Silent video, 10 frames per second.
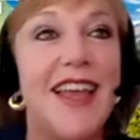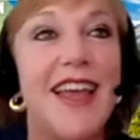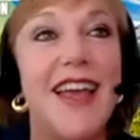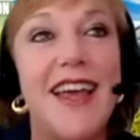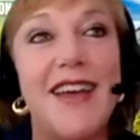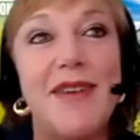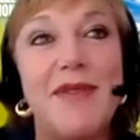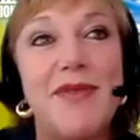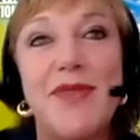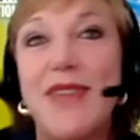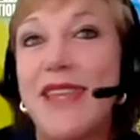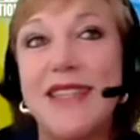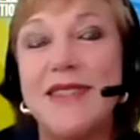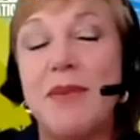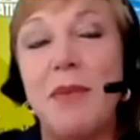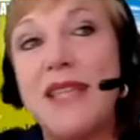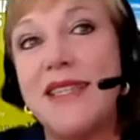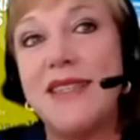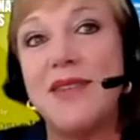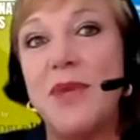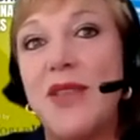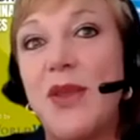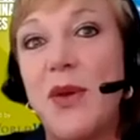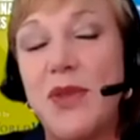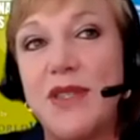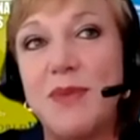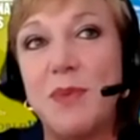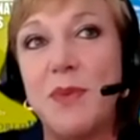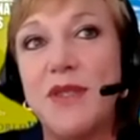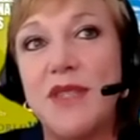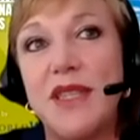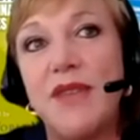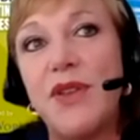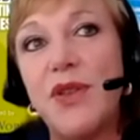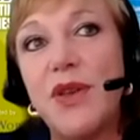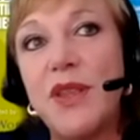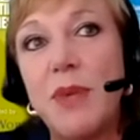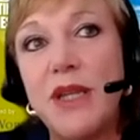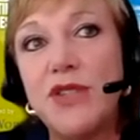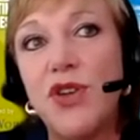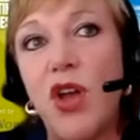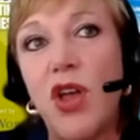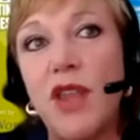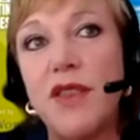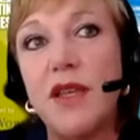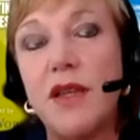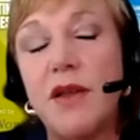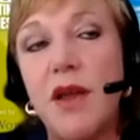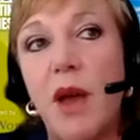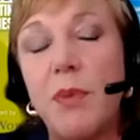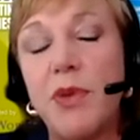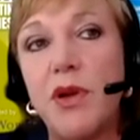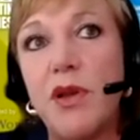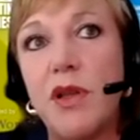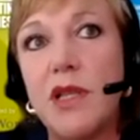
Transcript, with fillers: Uh, it's amazing to me though, this if you look at the picture on the upper